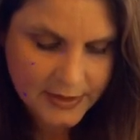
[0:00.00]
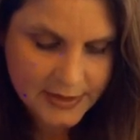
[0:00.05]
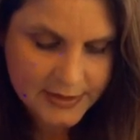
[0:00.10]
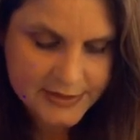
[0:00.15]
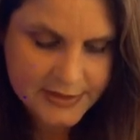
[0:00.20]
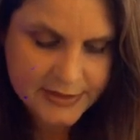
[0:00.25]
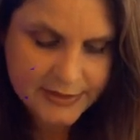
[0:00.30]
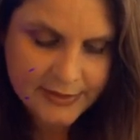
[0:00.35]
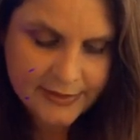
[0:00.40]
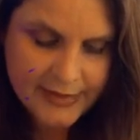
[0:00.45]

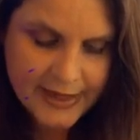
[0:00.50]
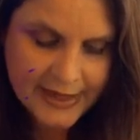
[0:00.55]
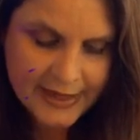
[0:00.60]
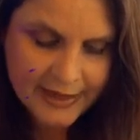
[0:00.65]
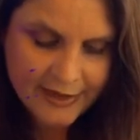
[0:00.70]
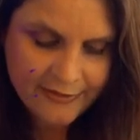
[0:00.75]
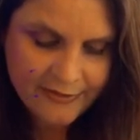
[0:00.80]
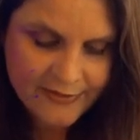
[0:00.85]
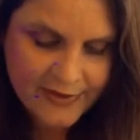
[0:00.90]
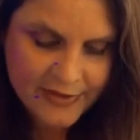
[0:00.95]
So the
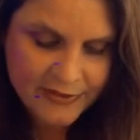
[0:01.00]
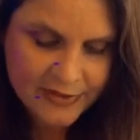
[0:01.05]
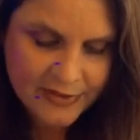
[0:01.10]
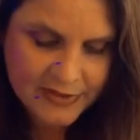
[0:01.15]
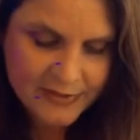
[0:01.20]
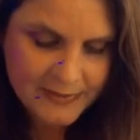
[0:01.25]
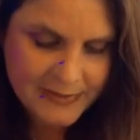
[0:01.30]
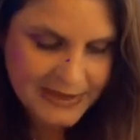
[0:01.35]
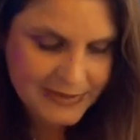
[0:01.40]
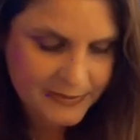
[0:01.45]
Laika felt that
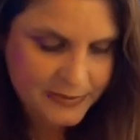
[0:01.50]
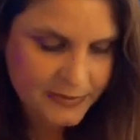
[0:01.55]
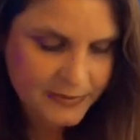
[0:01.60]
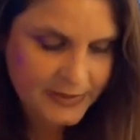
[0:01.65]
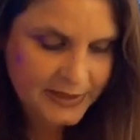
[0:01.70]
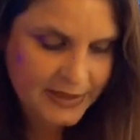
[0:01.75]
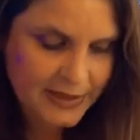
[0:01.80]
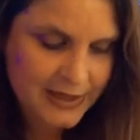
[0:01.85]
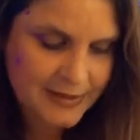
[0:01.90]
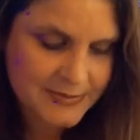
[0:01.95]
the people
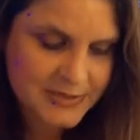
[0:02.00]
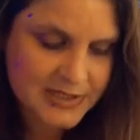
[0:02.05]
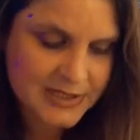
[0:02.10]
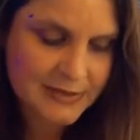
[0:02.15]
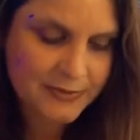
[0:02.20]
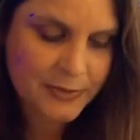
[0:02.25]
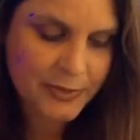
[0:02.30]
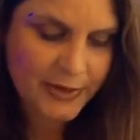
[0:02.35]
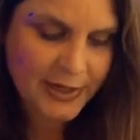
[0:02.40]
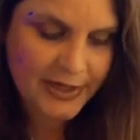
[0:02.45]
would come to the
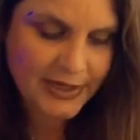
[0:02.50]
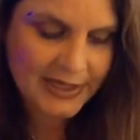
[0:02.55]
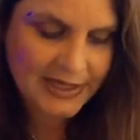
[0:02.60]
Munay